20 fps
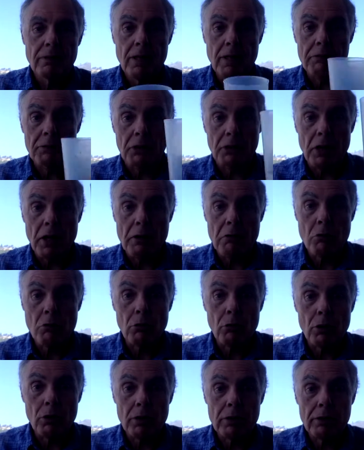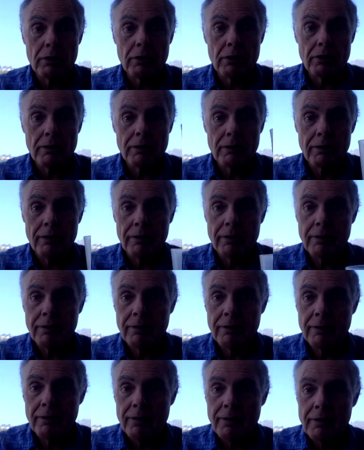have a glass of water.
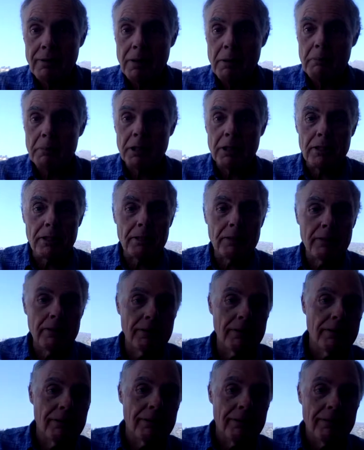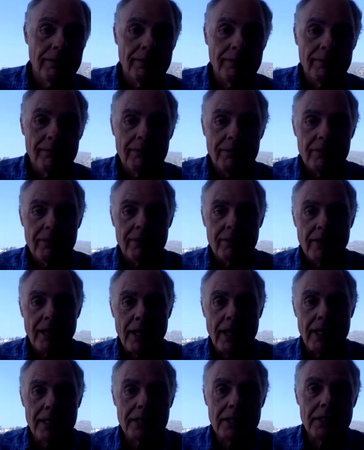I'm going to
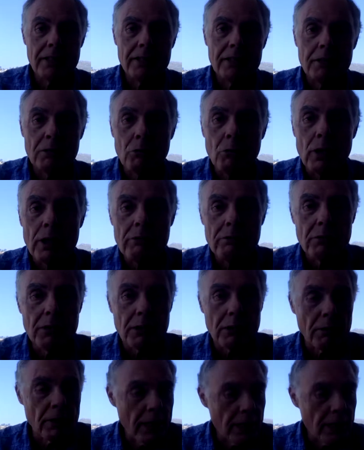hang in and wait for your